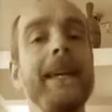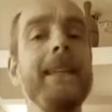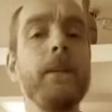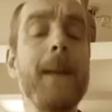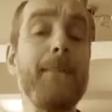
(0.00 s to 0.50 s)

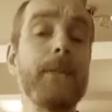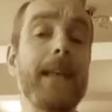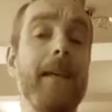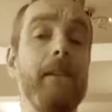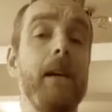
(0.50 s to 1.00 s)
in the members
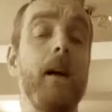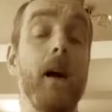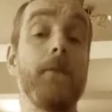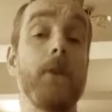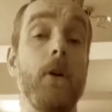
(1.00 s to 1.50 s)
area,
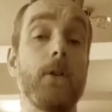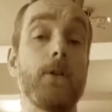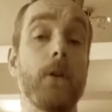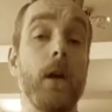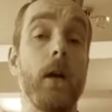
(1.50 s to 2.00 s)
I've got
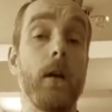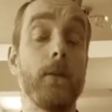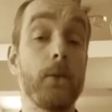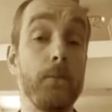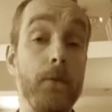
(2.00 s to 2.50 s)

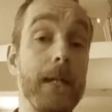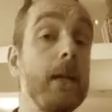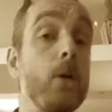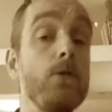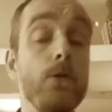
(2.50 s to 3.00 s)
some
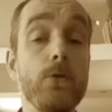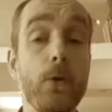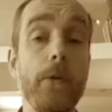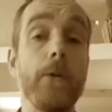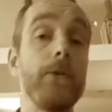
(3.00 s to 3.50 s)
video
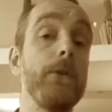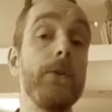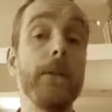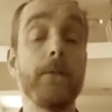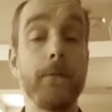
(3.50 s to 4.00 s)
tutorials that
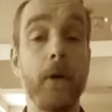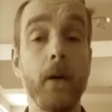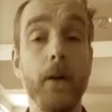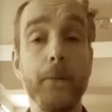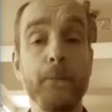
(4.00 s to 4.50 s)
you need to
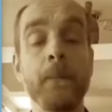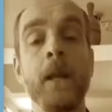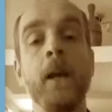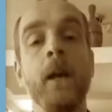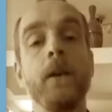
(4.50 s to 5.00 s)
follow.
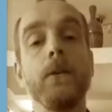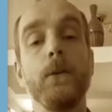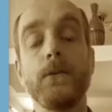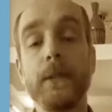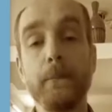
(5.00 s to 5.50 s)

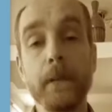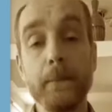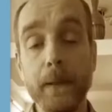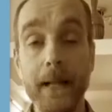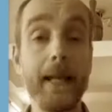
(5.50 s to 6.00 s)
You
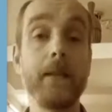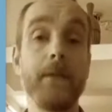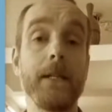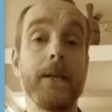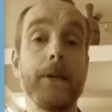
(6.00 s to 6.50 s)
simply play the
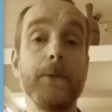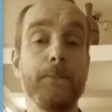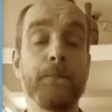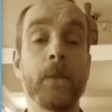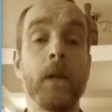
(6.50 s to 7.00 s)
video,
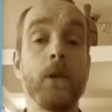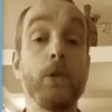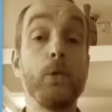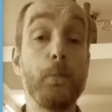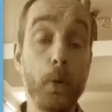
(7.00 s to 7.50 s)

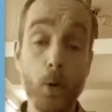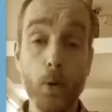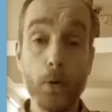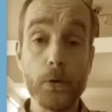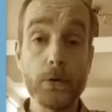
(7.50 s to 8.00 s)
you
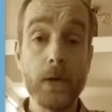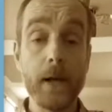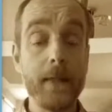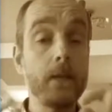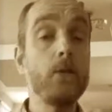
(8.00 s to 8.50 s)
pause,
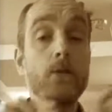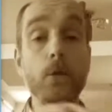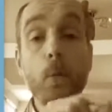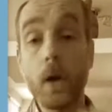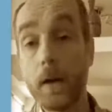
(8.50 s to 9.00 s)
and then you
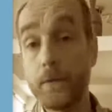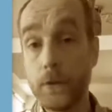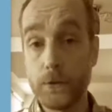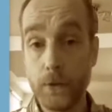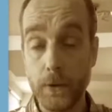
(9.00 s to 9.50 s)
do what I've
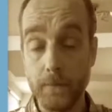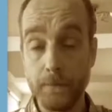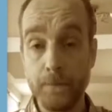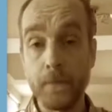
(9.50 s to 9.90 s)
just done.